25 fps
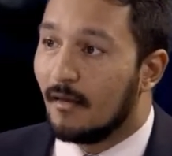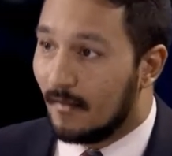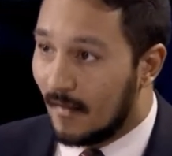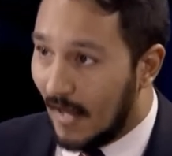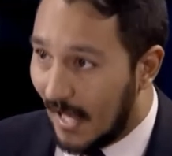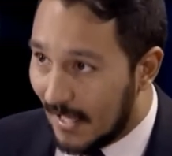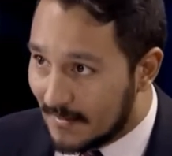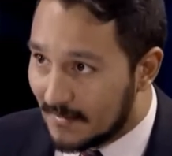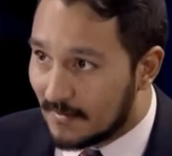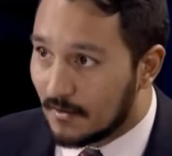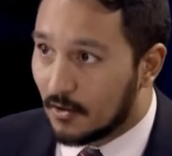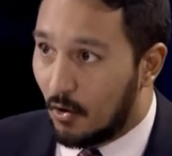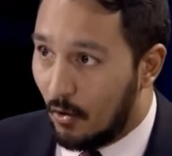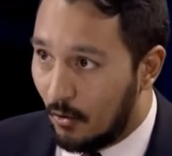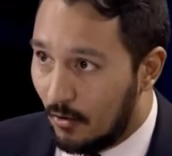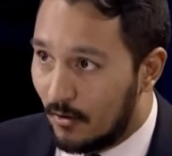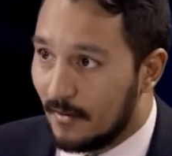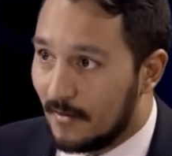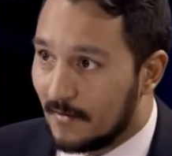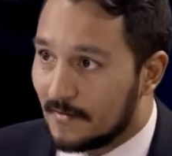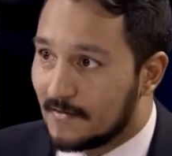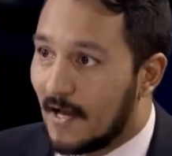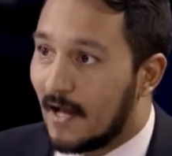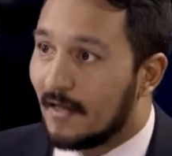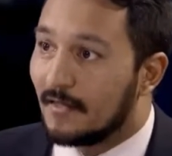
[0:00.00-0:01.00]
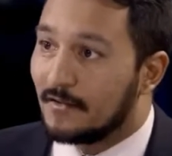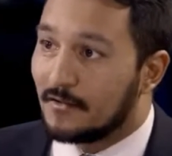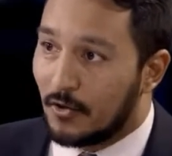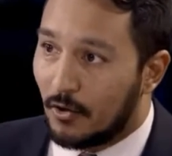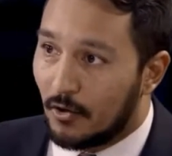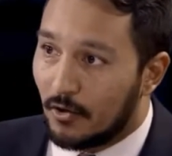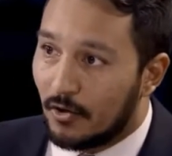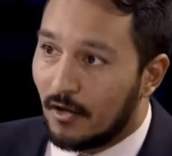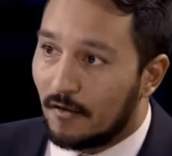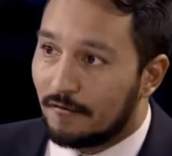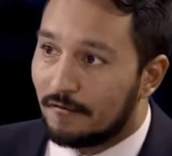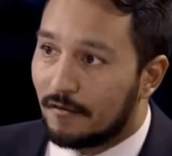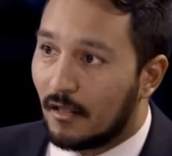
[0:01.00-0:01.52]
That's according to this outlet.
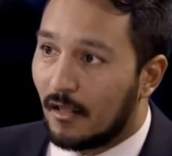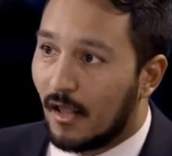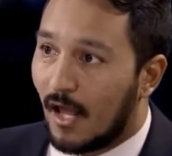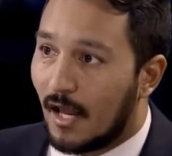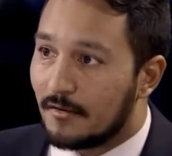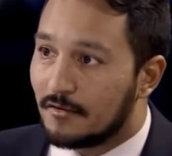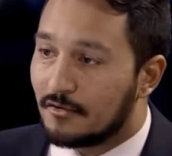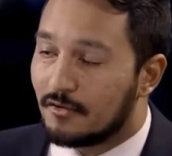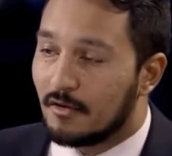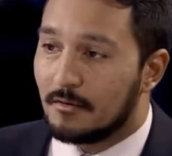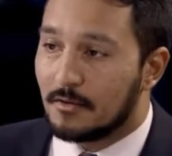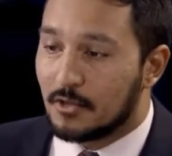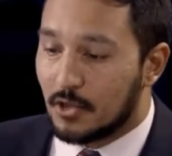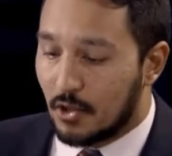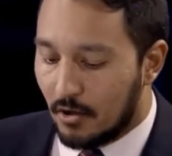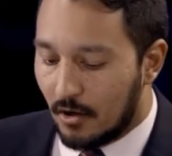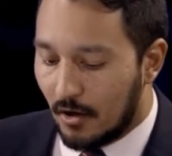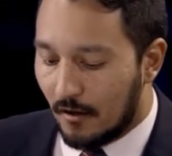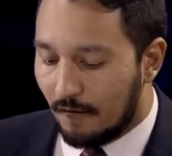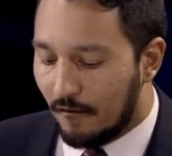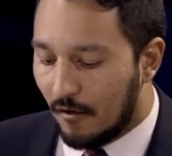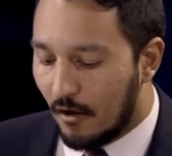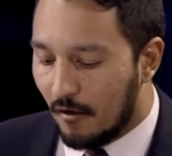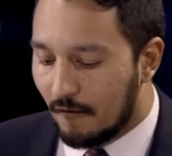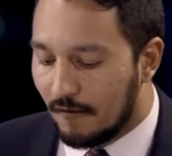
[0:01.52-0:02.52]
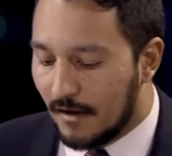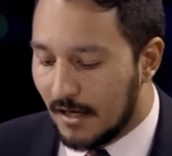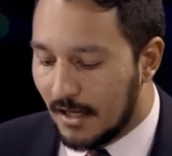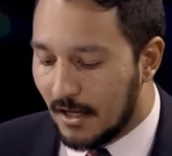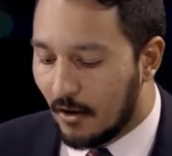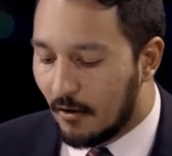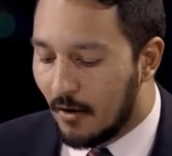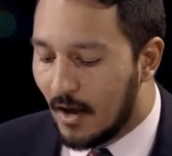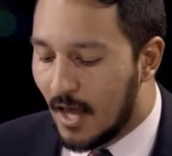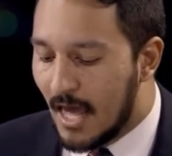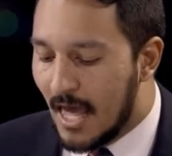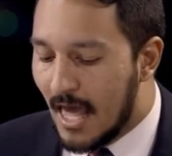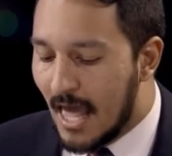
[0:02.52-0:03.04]
Turn off the live stream, turn off all
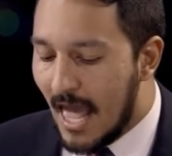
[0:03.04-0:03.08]
video.